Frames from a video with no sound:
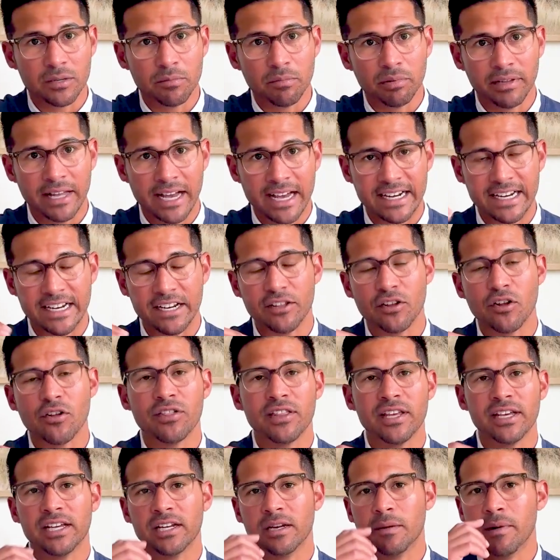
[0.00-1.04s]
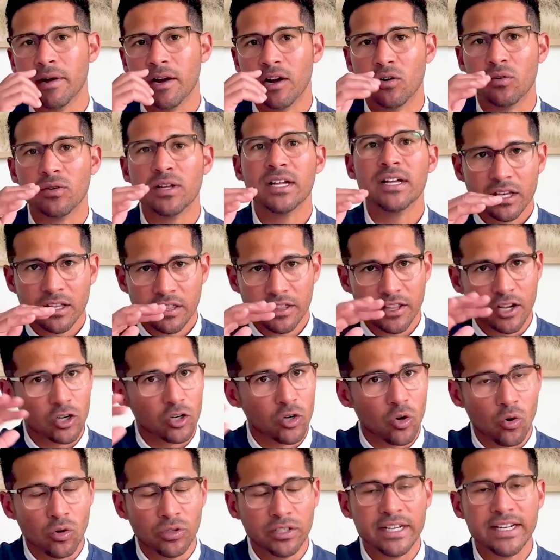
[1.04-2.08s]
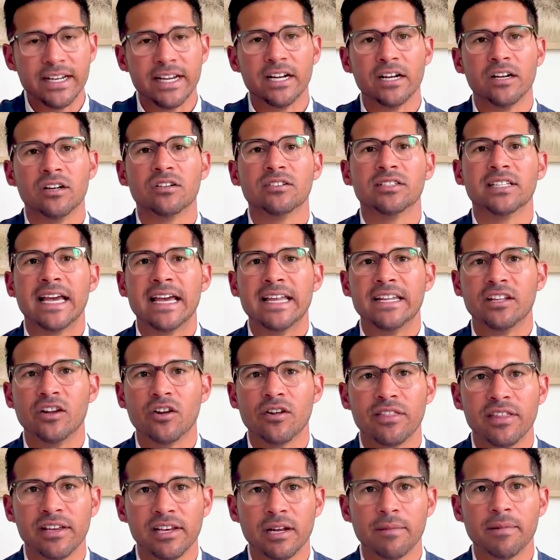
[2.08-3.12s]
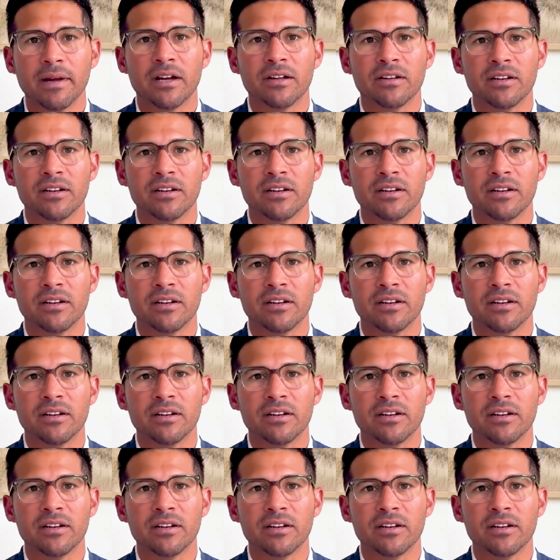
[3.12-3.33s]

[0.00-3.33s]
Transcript: planning, they're thinking about their golden years, and they're thinking about